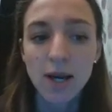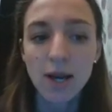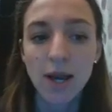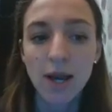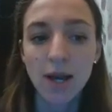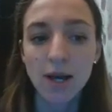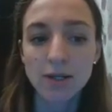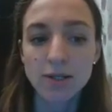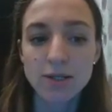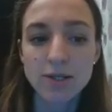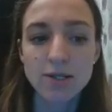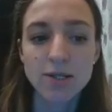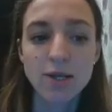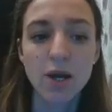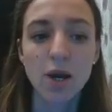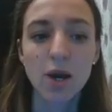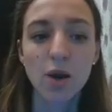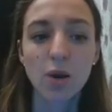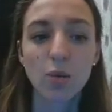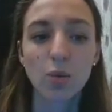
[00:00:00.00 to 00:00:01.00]
and
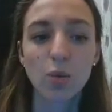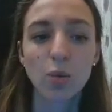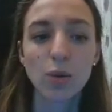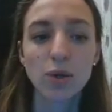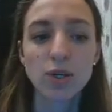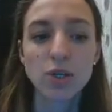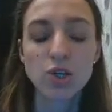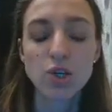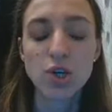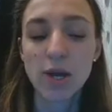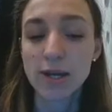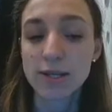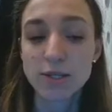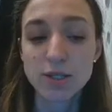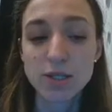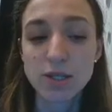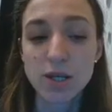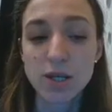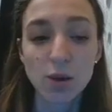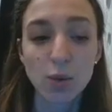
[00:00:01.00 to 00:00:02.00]
uh, which
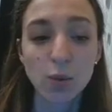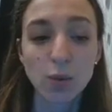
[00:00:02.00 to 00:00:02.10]
at uh,